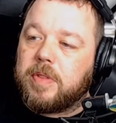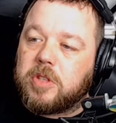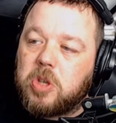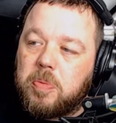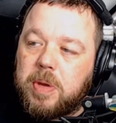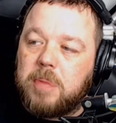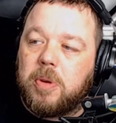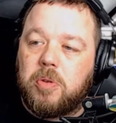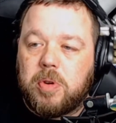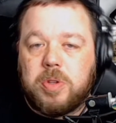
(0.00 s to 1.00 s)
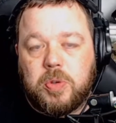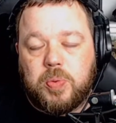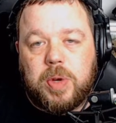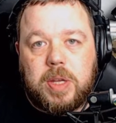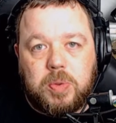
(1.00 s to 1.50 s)
So me and the moderator,
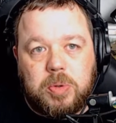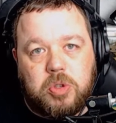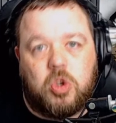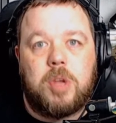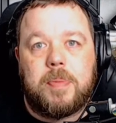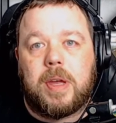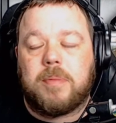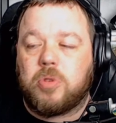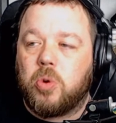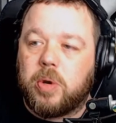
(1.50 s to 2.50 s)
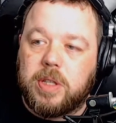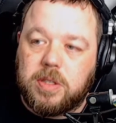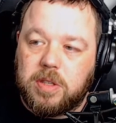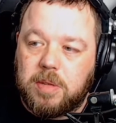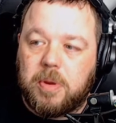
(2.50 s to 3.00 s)
as I was streaming, I'm talking to
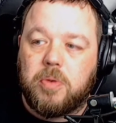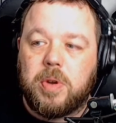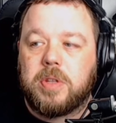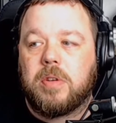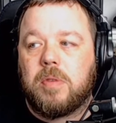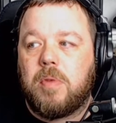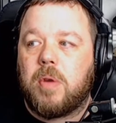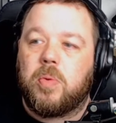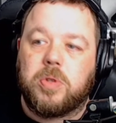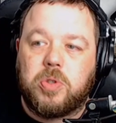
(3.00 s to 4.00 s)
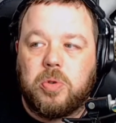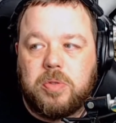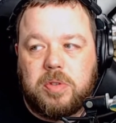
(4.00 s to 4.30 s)
the moderator. I'm going, right, what sort